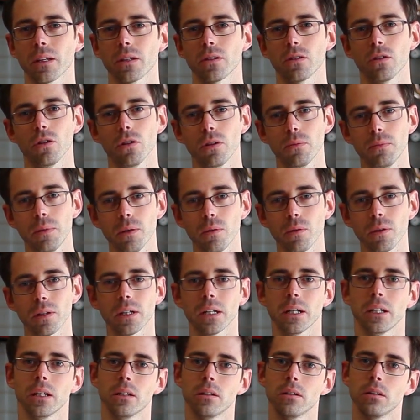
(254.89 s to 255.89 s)
Could be
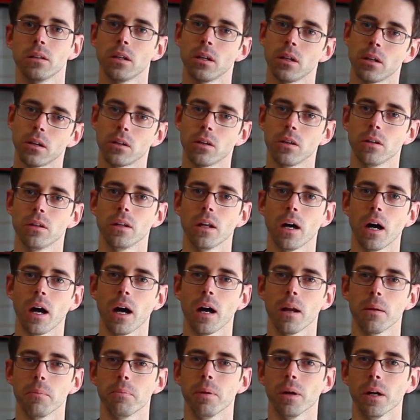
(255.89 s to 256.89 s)
related, could
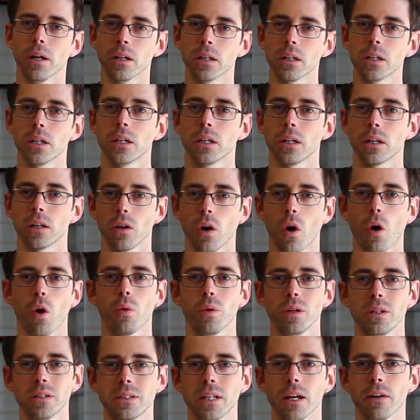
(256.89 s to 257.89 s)
not, but
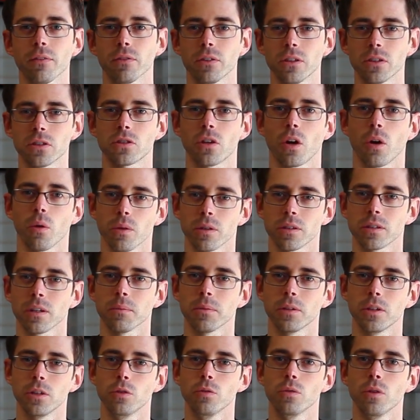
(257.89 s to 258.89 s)
always definitely start with
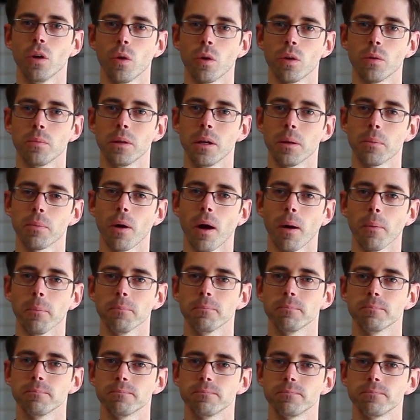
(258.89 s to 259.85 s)
something you know to be a problem.